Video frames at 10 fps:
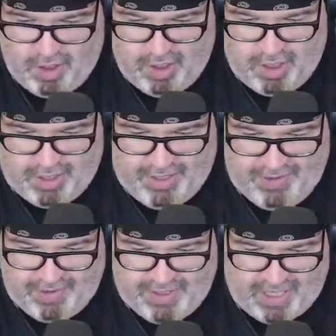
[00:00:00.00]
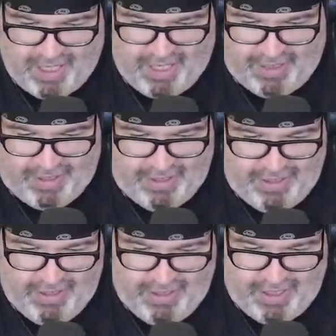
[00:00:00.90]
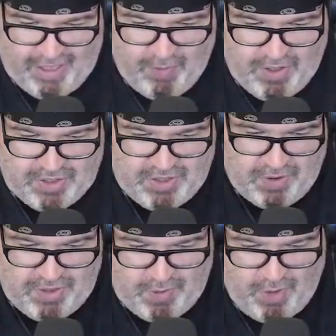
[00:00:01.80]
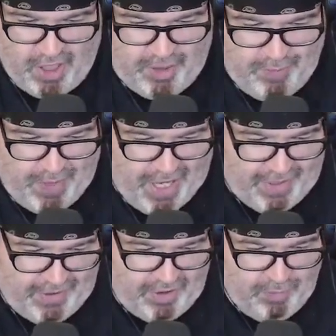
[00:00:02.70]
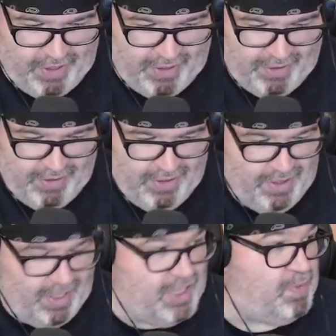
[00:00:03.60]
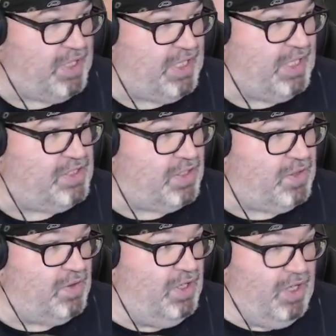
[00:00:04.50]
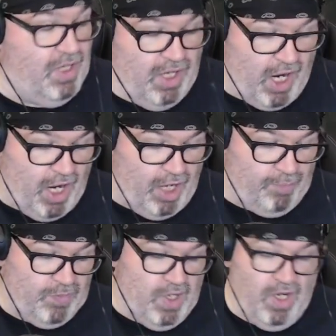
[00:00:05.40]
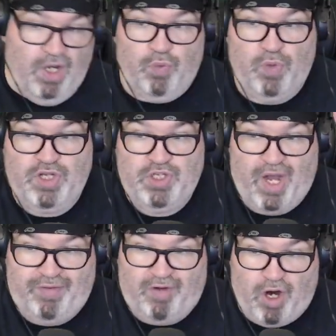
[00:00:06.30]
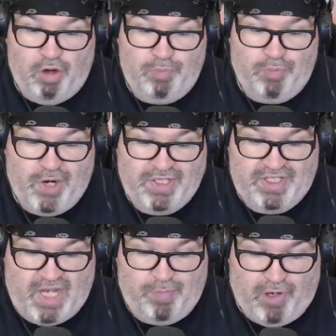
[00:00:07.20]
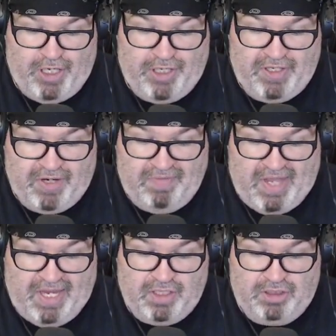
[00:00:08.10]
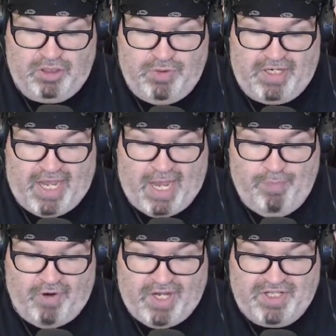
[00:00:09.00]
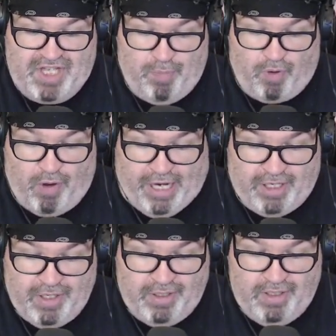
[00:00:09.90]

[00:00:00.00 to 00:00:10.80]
on either side, and we're just going to hunt and peck a little bit as we need to. We do have our own brick separator here. They included a brick separator